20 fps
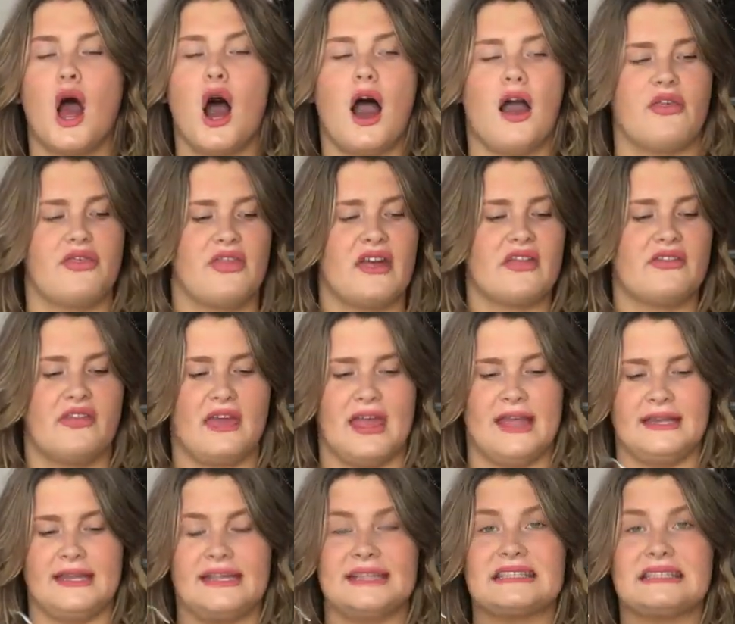I think that
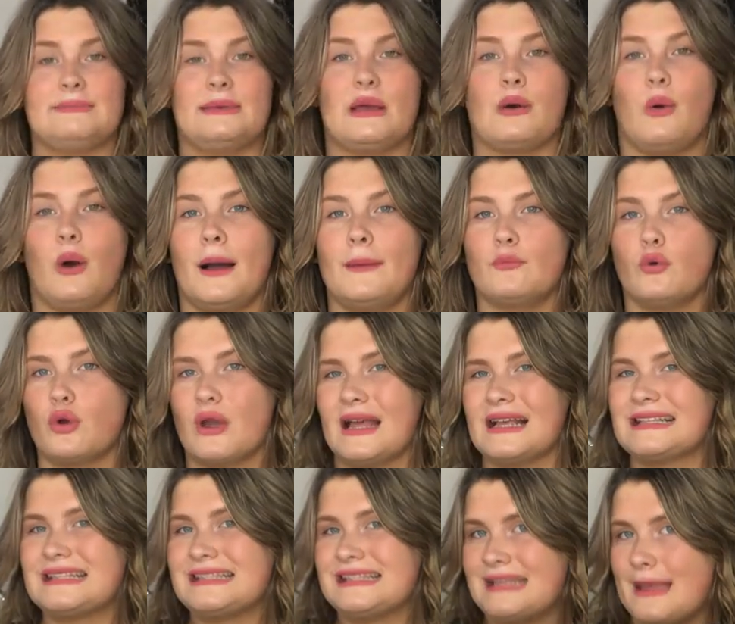it needs to be quite more
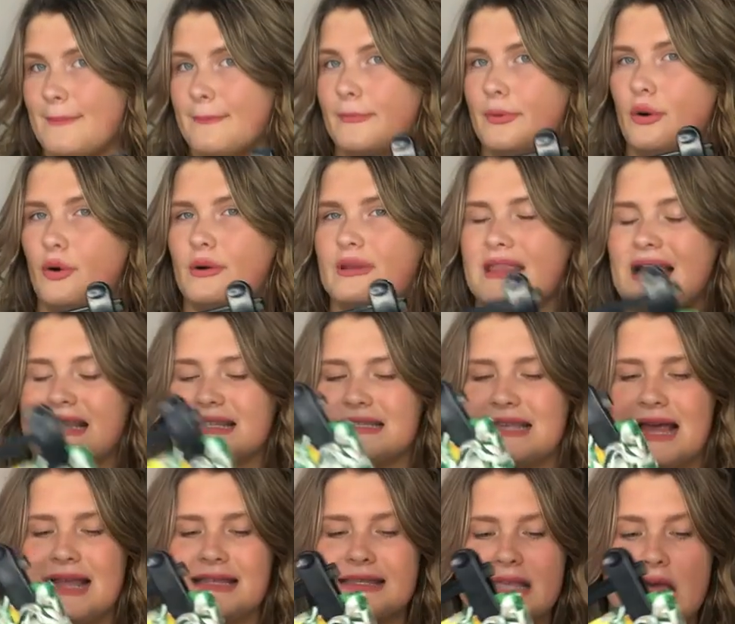like simple in that
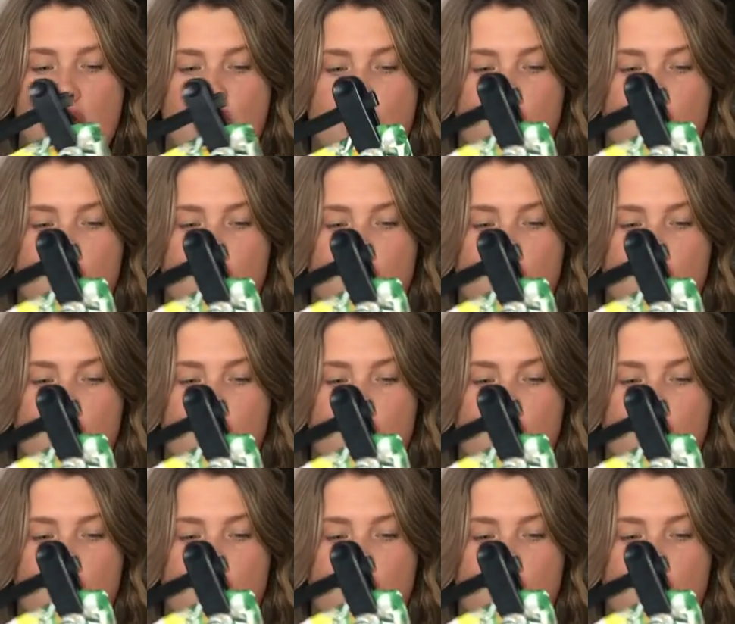sense.